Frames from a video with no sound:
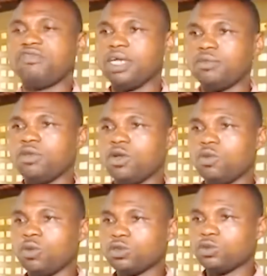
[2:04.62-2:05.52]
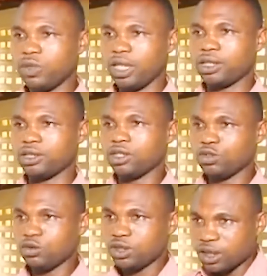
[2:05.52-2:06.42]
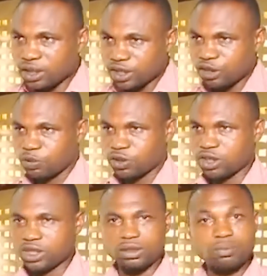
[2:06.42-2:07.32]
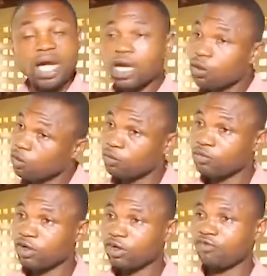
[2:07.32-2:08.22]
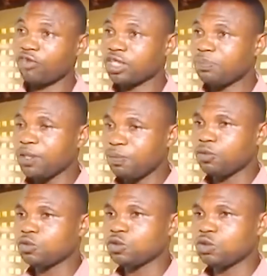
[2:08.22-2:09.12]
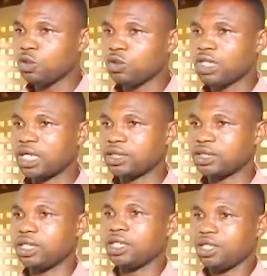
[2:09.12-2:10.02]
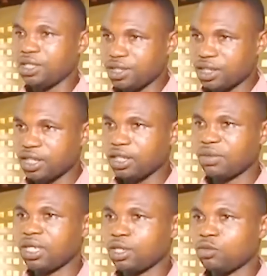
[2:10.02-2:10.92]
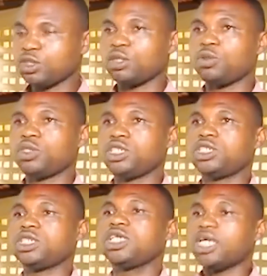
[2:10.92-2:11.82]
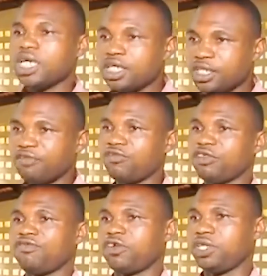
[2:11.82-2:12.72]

of them was willing to take this position back home for the people to know that he came and there was a position and he fought for